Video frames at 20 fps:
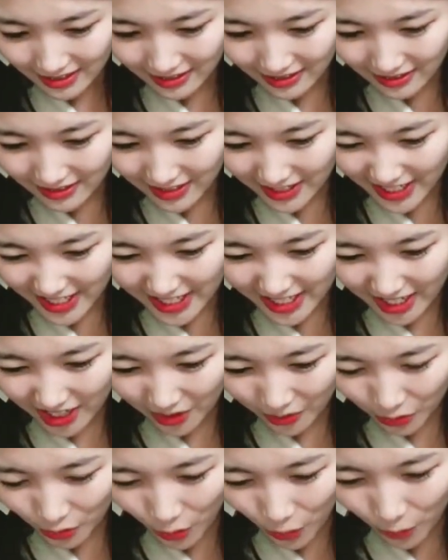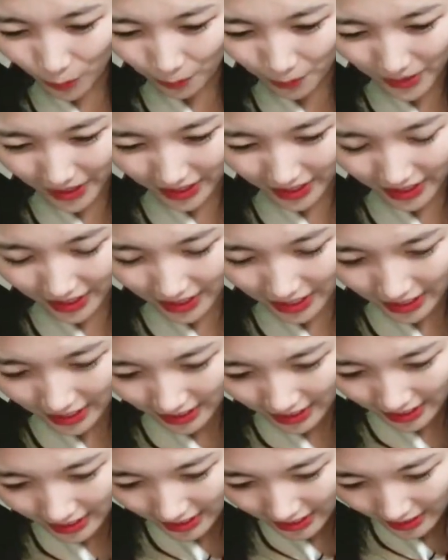Oh, it's hard to open.
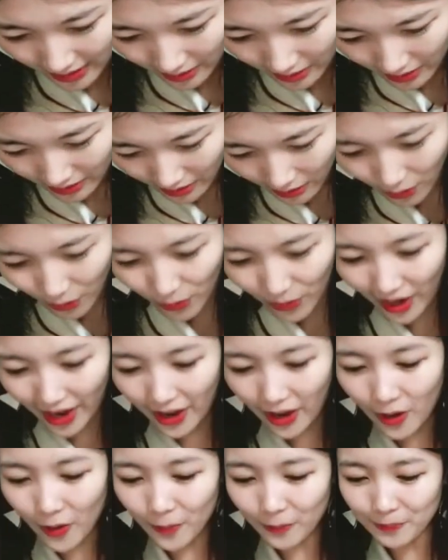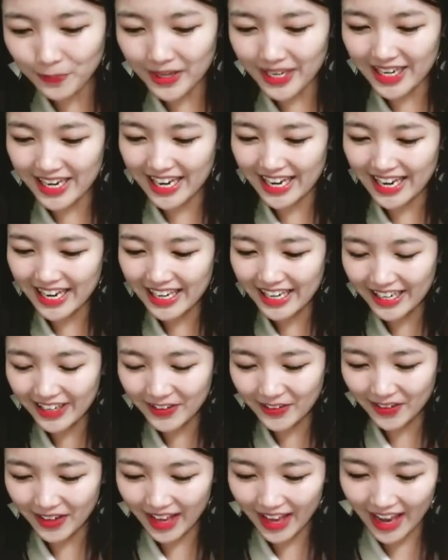Oh, I opened it.
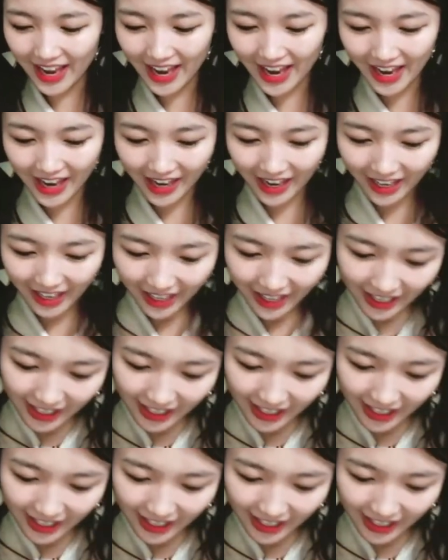Okay.